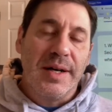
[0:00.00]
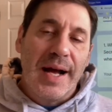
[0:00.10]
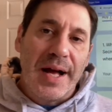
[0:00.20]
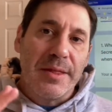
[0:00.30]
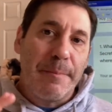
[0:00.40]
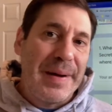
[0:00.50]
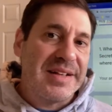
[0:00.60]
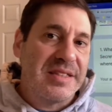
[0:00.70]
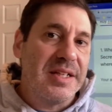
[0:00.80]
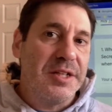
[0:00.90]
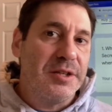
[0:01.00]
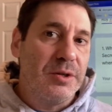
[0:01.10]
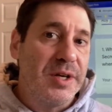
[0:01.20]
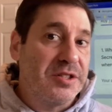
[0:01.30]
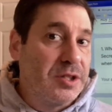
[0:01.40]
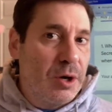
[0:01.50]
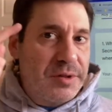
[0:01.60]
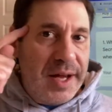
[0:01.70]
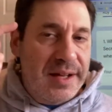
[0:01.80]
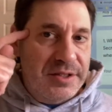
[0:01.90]
And the best thing to do is know
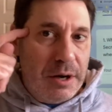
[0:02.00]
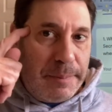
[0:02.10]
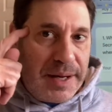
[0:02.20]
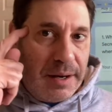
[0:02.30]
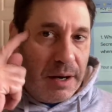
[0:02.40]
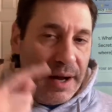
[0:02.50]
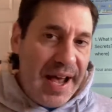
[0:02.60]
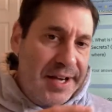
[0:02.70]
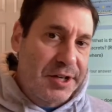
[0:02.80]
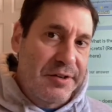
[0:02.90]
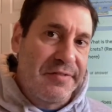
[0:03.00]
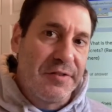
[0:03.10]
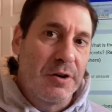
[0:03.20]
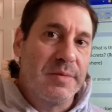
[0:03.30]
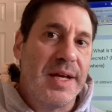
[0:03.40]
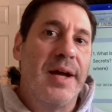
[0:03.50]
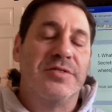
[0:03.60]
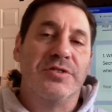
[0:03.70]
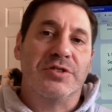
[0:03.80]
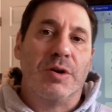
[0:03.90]
the answer up here and confirm the
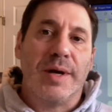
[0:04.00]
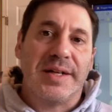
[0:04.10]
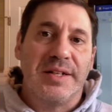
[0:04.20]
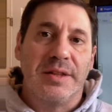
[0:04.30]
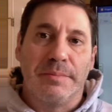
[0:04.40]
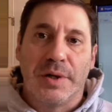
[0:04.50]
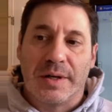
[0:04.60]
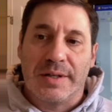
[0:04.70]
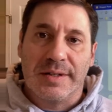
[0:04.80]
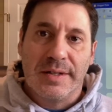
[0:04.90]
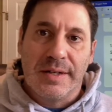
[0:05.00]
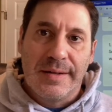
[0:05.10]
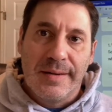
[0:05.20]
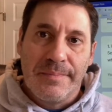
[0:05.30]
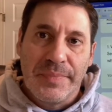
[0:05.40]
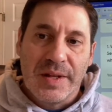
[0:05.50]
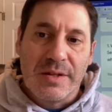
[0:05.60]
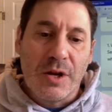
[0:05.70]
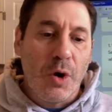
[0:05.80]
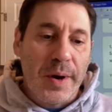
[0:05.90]
answer is correct in the book.
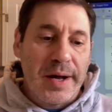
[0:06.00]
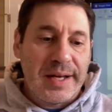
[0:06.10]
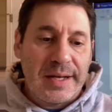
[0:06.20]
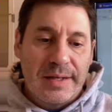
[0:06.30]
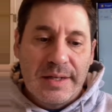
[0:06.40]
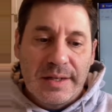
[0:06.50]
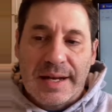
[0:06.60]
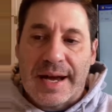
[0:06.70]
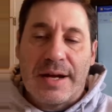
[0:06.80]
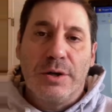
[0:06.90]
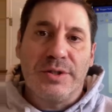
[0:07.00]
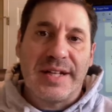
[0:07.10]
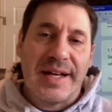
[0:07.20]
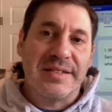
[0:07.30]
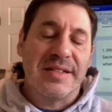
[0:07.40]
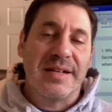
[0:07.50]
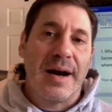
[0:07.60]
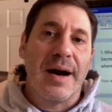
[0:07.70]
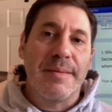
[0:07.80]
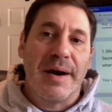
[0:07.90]
Nobody, okay, who takes the
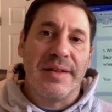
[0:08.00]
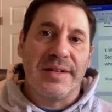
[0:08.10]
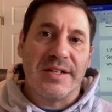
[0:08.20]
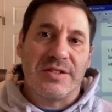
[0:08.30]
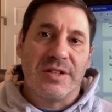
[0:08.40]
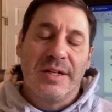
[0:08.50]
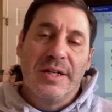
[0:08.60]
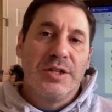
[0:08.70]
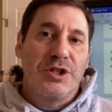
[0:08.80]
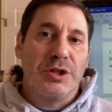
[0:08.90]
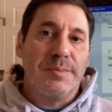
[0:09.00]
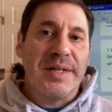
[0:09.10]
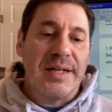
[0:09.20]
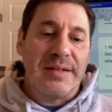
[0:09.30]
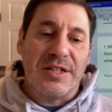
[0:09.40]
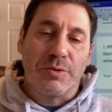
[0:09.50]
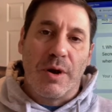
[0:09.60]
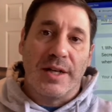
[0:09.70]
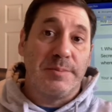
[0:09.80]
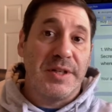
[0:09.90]
time on this should be getting these
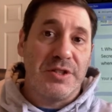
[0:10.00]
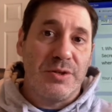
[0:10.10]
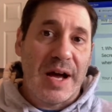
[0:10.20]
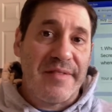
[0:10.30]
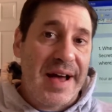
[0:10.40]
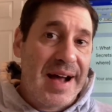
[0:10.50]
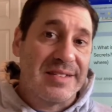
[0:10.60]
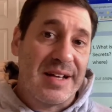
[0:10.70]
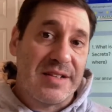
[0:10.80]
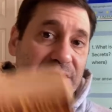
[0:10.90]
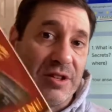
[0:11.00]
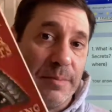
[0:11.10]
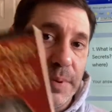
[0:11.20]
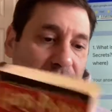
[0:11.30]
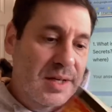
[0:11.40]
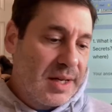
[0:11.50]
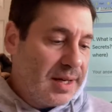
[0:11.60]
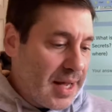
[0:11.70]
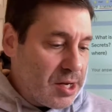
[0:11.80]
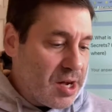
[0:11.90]
wrongs, because you have access to the book
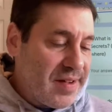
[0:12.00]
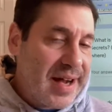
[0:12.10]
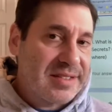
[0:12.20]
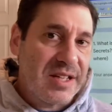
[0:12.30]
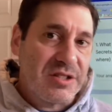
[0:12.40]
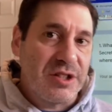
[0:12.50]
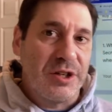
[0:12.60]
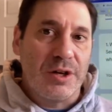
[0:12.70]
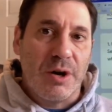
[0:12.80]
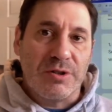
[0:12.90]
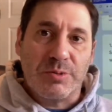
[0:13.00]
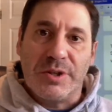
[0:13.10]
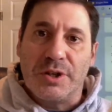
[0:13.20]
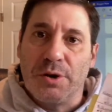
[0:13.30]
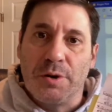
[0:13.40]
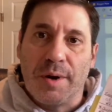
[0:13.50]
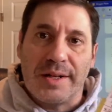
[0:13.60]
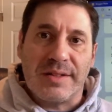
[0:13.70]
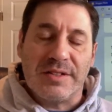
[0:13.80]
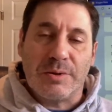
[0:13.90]
and you have access to your notes when you're going to
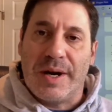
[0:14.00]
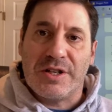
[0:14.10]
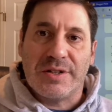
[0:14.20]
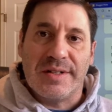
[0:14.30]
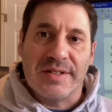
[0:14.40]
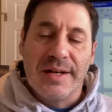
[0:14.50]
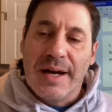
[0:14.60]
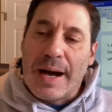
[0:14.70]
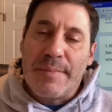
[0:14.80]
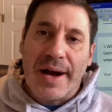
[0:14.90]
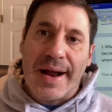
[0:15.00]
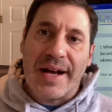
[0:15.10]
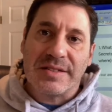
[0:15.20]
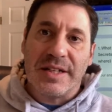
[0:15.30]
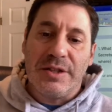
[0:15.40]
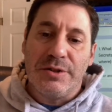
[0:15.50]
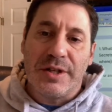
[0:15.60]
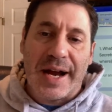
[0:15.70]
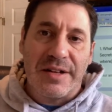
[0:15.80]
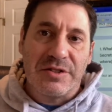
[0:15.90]
write these questions. I'm not asking you to
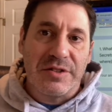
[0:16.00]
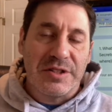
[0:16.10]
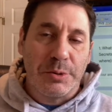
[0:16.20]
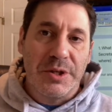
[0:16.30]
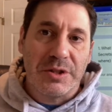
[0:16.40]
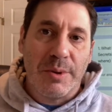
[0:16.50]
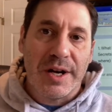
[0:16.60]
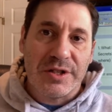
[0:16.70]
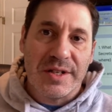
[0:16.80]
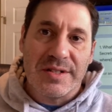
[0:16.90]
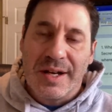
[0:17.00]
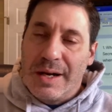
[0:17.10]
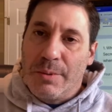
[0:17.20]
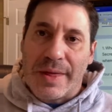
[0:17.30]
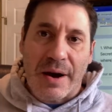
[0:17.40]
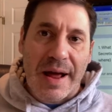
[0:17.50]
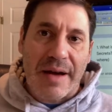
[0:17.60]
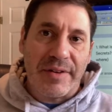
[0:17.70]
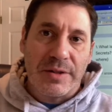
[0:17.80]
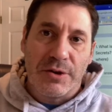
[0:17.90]
answer these quiz questions without
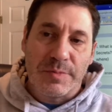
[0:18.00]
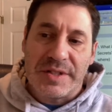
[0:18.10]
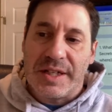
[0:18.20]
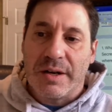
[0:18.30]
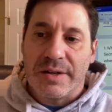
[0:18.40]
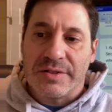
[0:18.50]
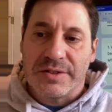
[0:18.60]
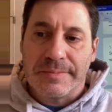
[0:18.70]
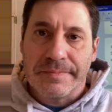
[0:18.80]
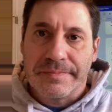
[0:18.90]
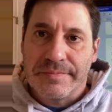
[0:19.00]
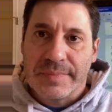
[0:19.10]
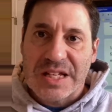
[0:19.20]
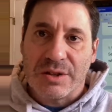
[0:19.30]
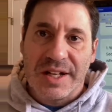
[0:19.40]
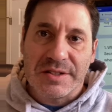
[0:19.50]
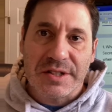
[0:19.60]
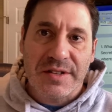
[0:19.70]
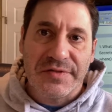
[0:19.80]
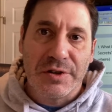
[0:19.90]
having those materials. So let's look at
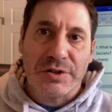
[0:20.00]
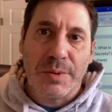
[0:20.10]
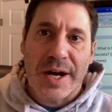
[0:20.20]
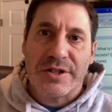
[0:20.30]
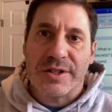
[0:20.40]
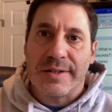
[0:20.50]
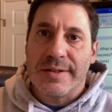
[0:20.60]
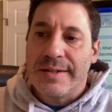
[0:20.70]
the first question.